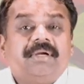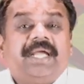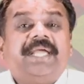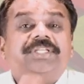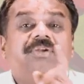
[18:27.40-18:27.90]

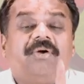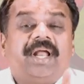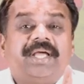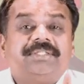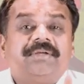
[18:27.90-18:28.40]
is known
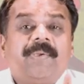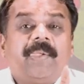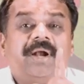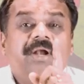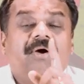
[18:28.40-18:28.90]
as
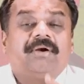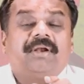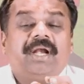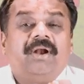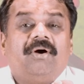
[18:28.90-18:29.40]

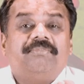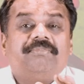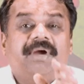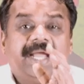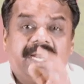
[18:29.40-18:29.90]
Doctrine of
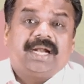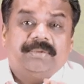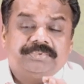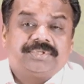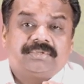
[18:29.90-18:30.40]

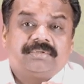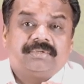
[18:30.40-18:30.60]
Eclipse.